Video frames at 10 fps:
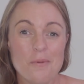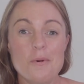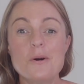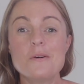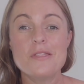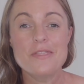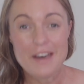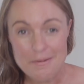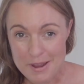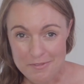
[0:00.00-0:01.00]
Well,
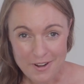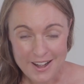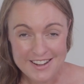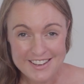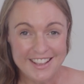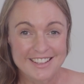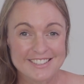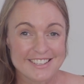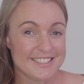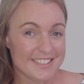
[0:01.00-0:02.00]
that, my friend,
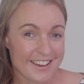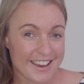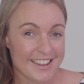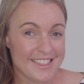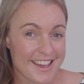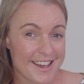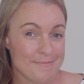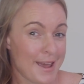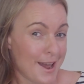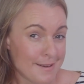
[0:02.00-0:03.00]
is a sign
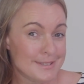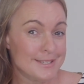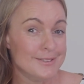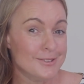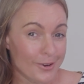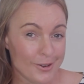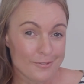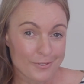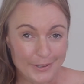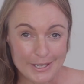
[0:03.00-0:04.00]
that perhaps you
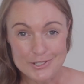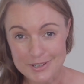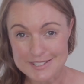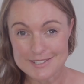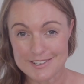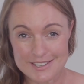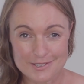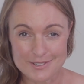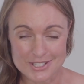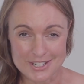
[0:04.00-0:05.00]
don't fully trust your
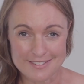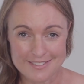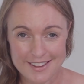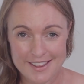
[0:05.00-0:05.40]
intuition.